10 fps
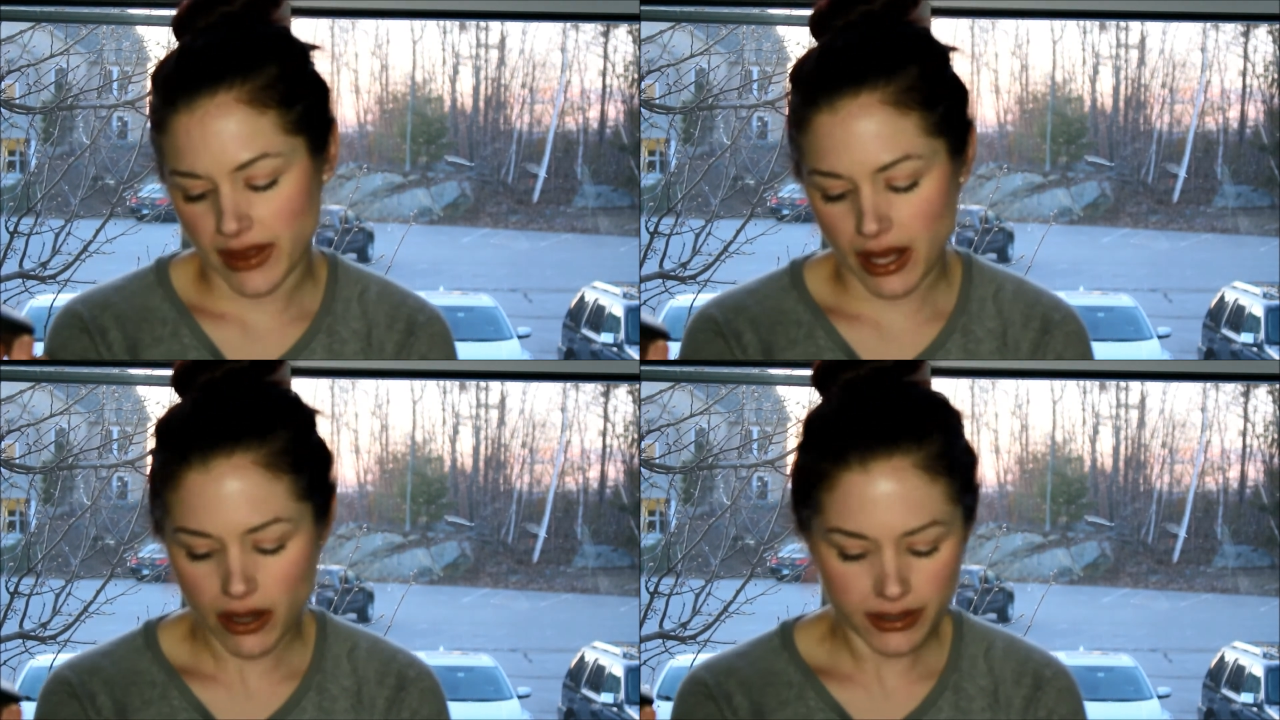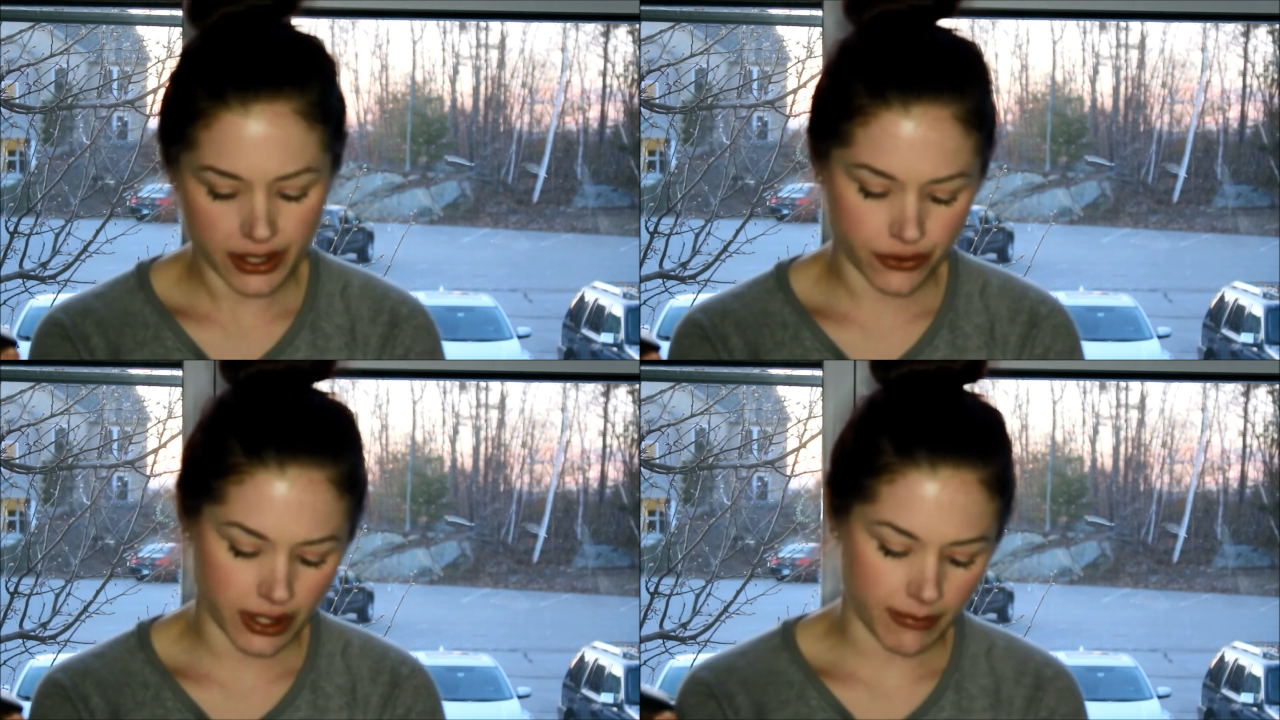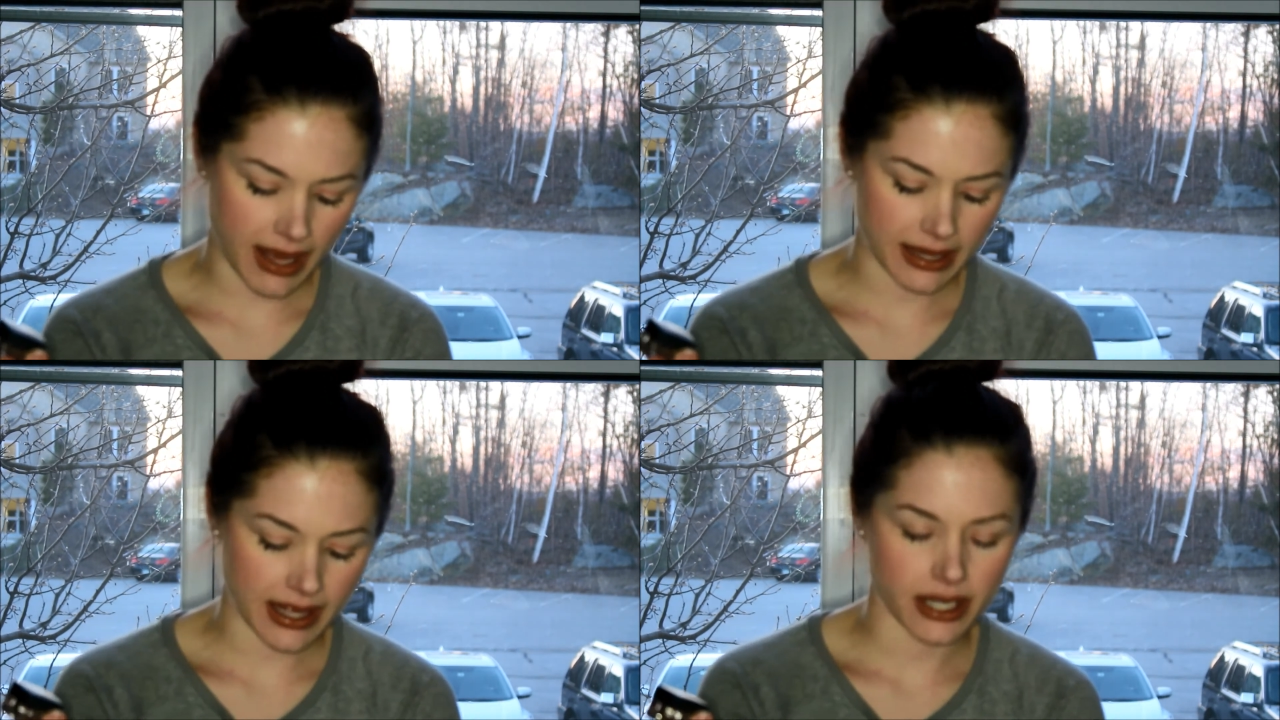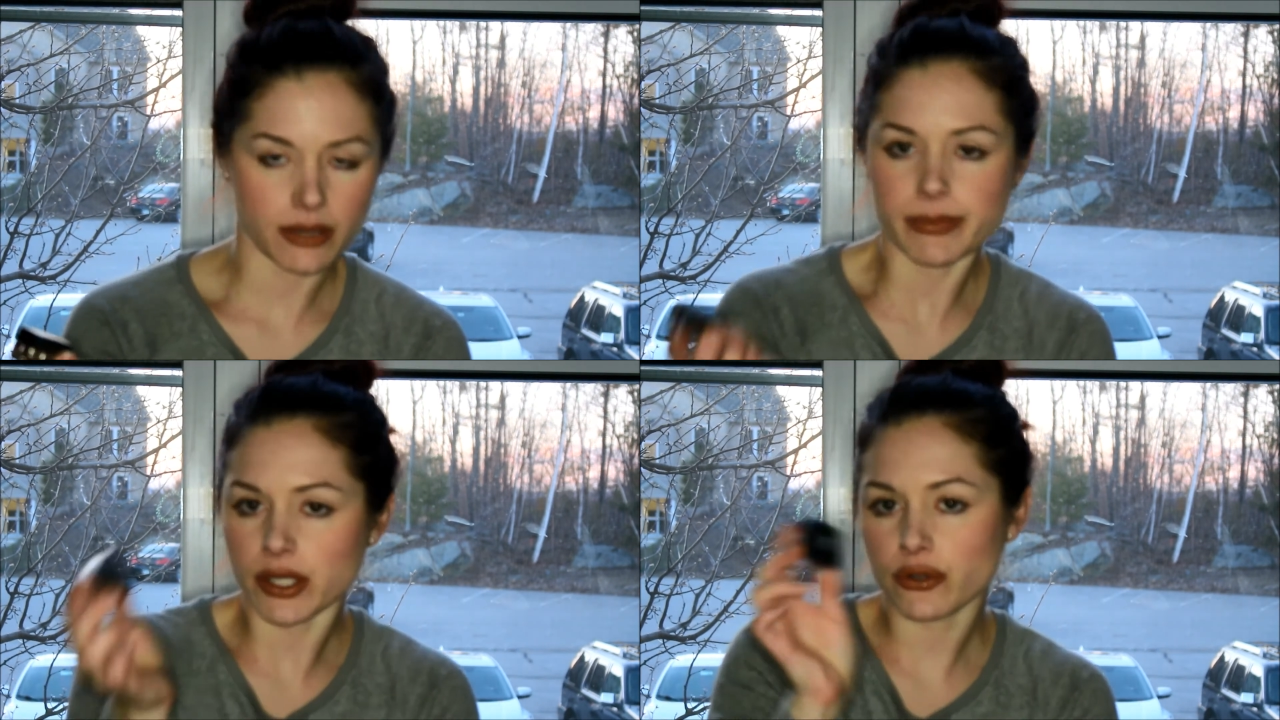They call it cream
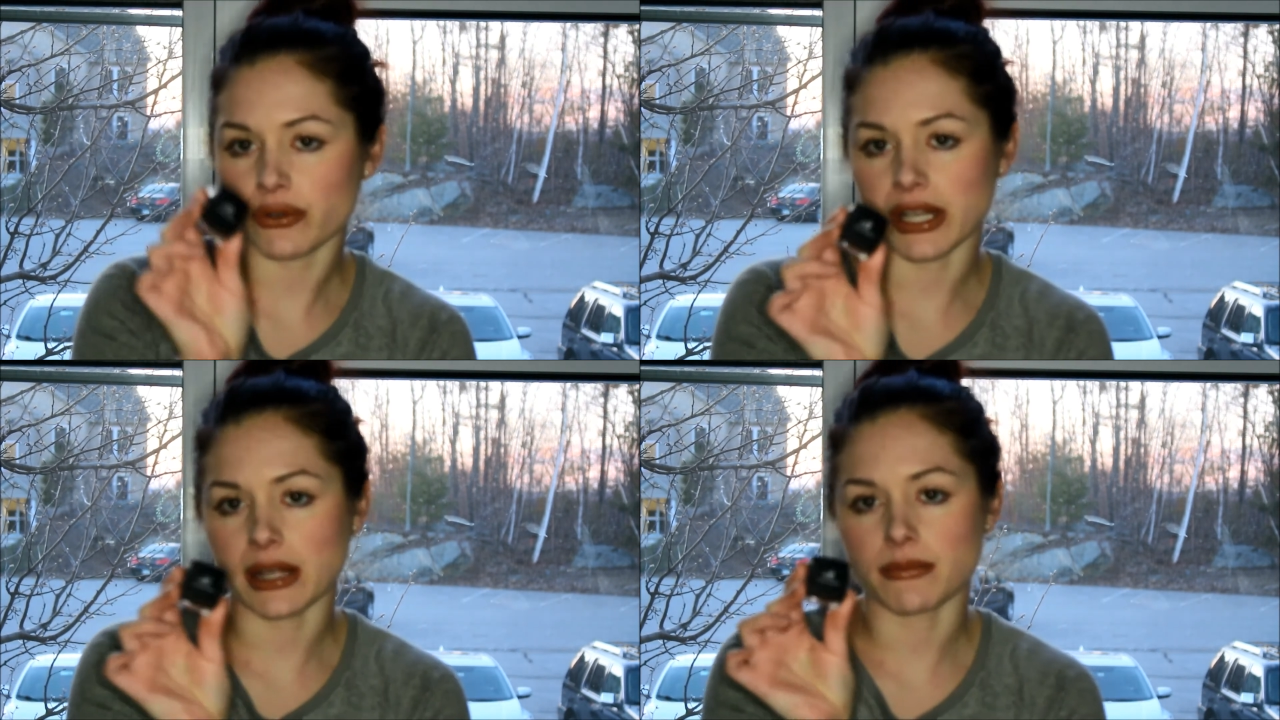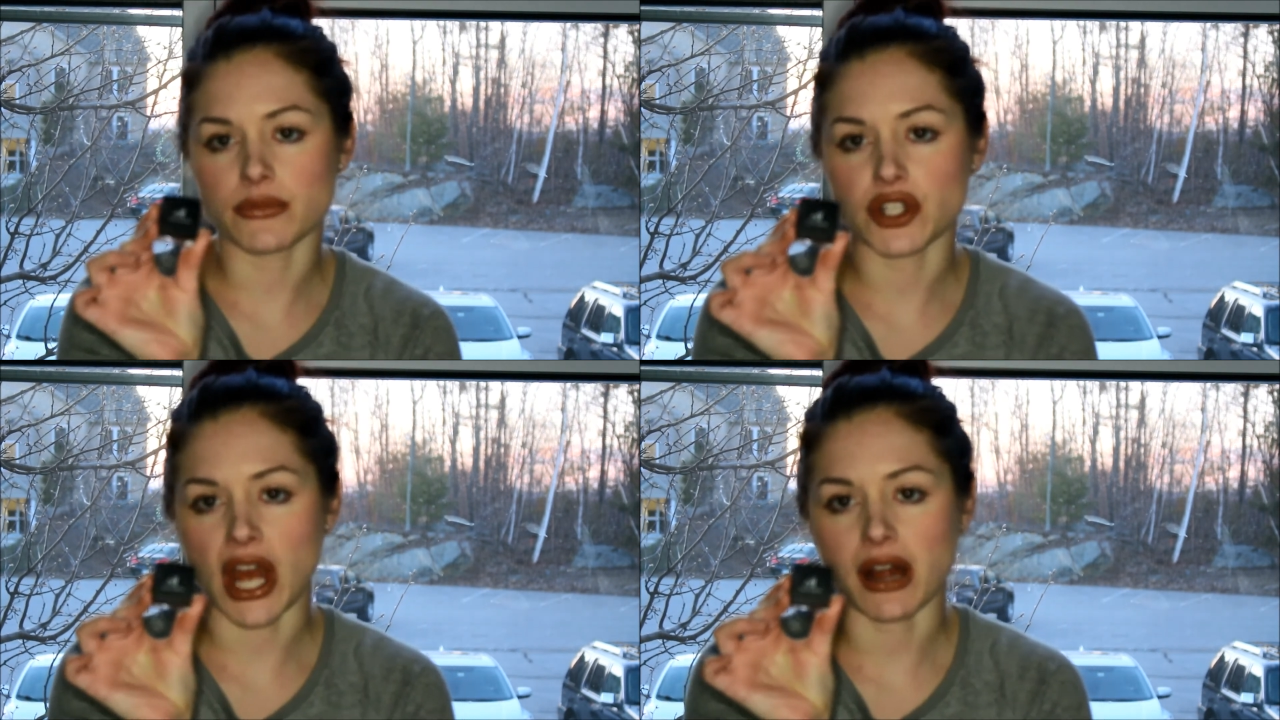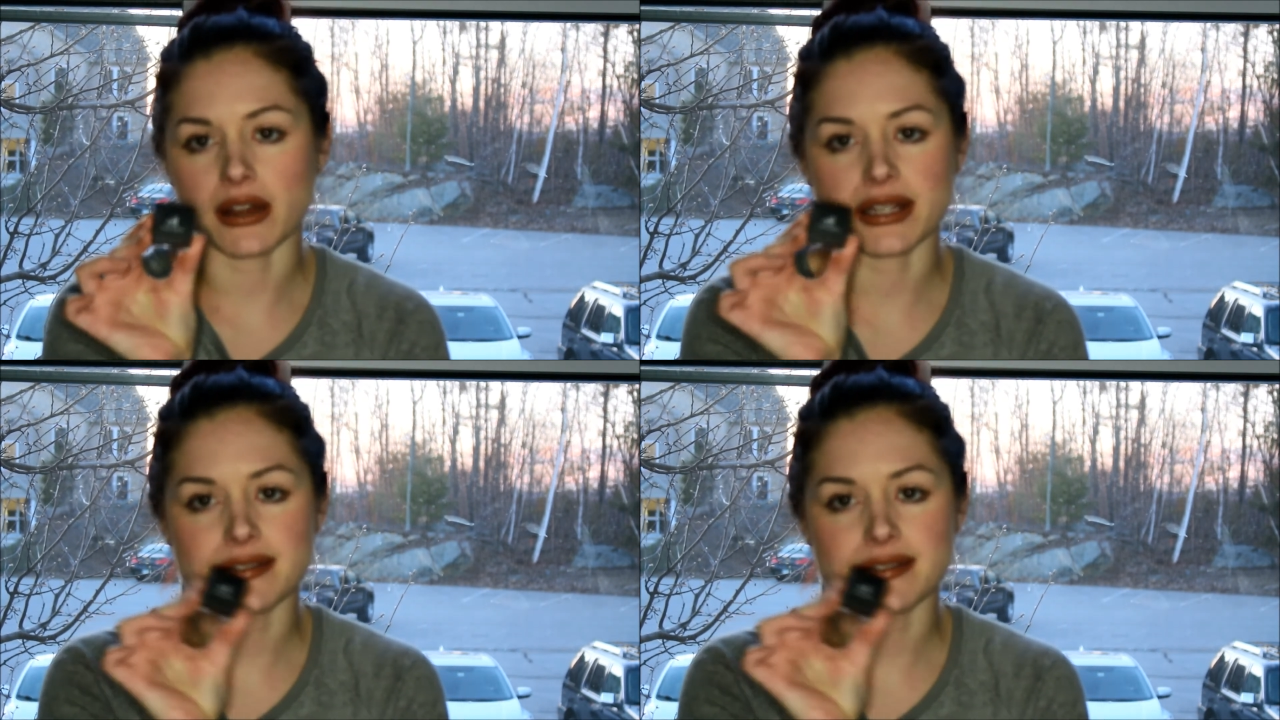eyeliner, but cream gel,